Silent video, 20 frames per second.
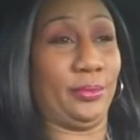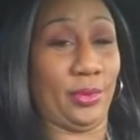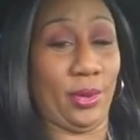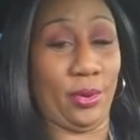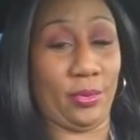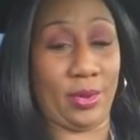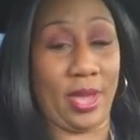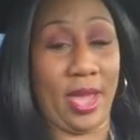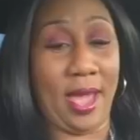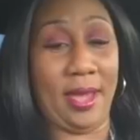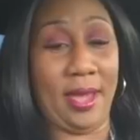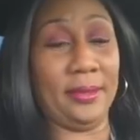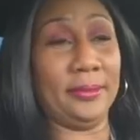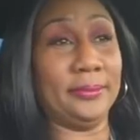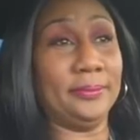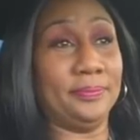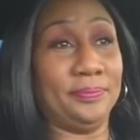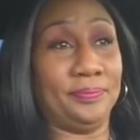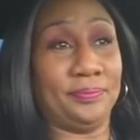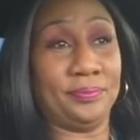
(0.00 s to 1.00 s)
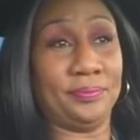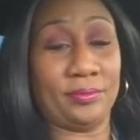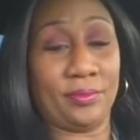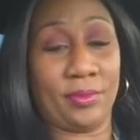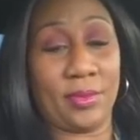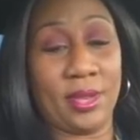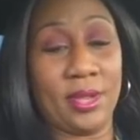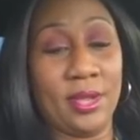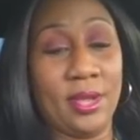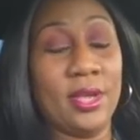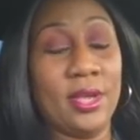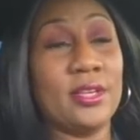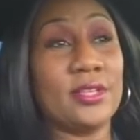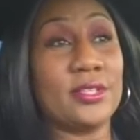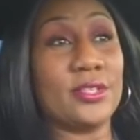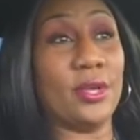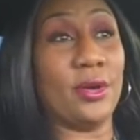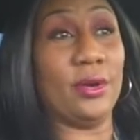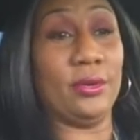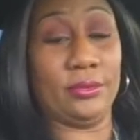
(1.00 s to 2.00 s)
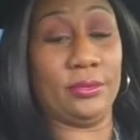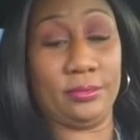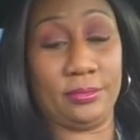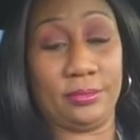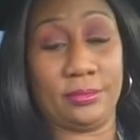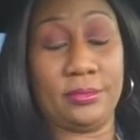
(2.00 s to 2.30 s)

Okay, so